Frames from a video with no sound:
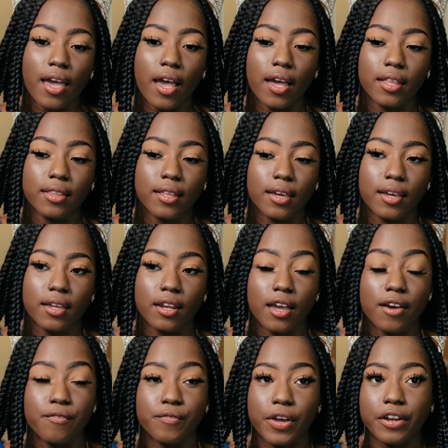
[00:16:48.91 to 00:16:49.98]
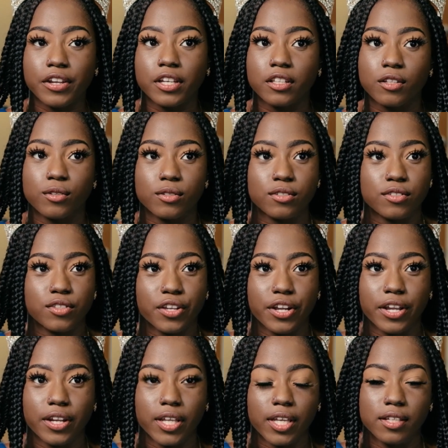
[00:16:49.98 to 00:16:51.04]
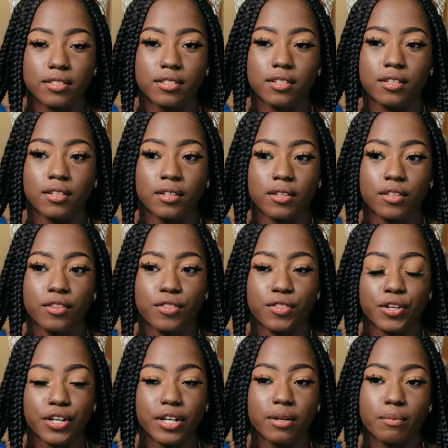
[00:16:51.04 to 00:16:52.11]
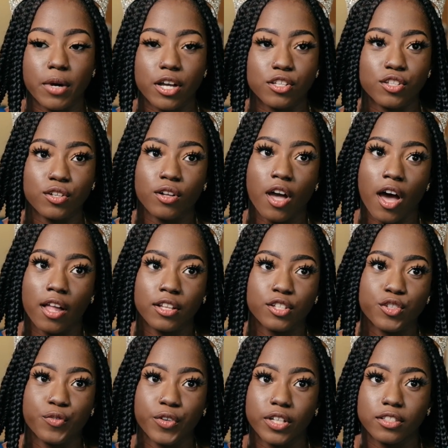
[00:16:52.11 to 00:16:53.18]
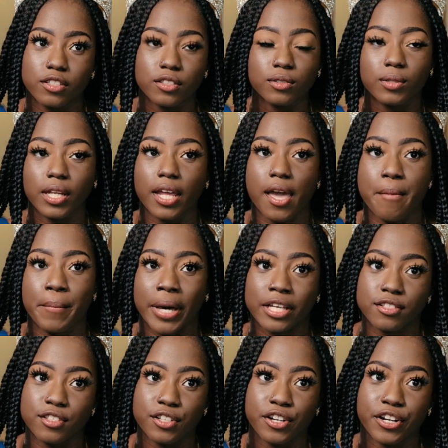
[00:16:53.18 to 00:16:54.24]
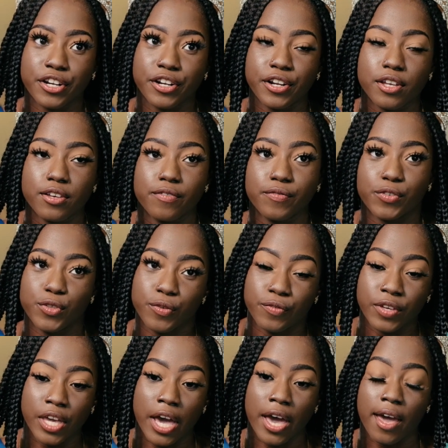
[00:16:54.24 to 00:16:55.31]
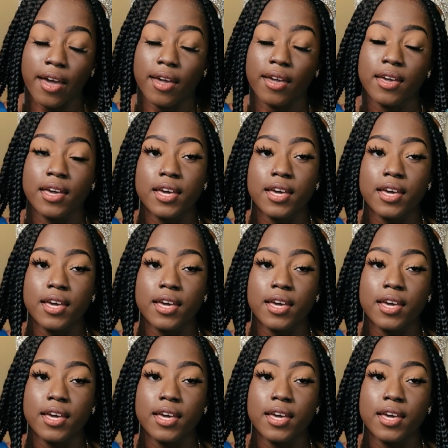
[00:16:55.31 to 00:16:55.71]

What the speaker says: And then a very close third is a Thurgood Marshall College Fund Student Ambassador of UVI